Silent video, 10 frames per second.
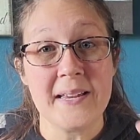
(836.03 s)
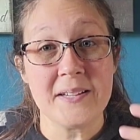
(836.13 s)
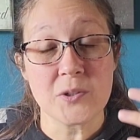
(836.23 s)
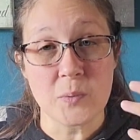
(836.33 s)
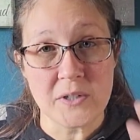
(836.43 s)

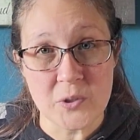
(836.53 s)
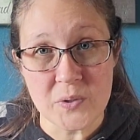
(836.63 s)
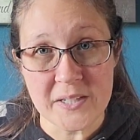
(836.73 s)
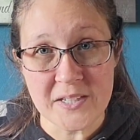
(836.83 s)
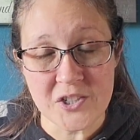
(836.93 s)
is
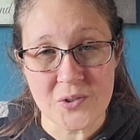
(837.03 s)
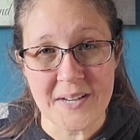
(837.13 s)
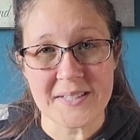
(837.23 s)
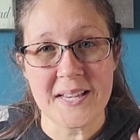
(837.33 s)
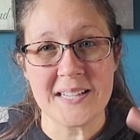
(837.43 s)
reducing
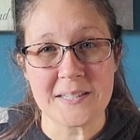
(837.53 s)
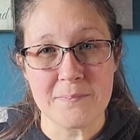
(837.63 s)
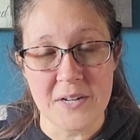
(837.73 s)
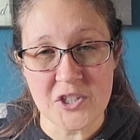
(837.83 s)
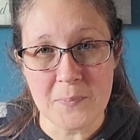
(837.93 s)
stress
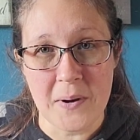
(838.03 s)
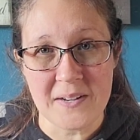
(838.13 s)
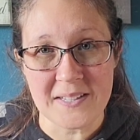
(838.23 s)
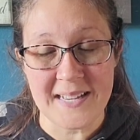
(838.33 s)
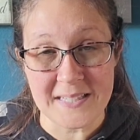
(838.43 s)
as much
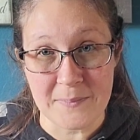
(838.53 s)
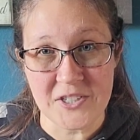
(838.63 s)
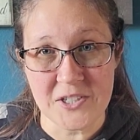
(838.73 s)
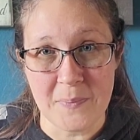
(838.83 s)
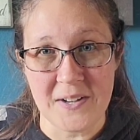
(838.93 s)

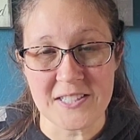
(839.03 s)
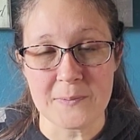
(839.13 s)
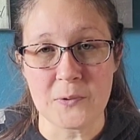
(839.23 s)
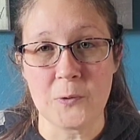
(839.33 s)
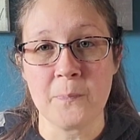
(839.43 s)
as
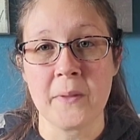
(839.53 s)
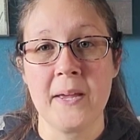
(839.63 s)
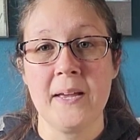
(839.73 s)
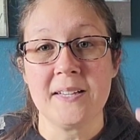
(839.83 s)
possible,